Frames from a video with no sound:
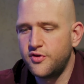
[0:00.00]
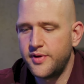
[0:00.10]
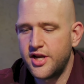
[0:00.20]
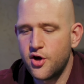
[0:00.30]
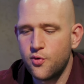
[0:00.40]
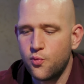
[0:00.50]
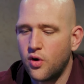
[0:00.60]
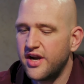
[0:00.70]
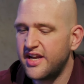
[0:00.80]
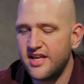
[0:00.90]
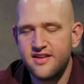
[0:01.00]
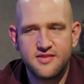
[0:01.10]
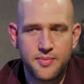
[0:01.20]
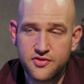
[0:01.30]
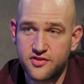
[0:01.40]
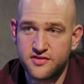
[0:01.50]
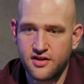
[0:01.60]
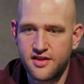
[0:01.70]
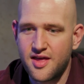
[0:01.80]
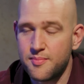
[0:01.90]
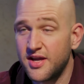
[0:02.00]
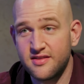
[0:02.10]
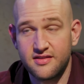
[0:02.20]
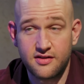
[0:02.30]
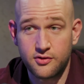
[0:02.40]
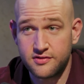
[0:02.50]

Do we know what it is about the sun that makes it so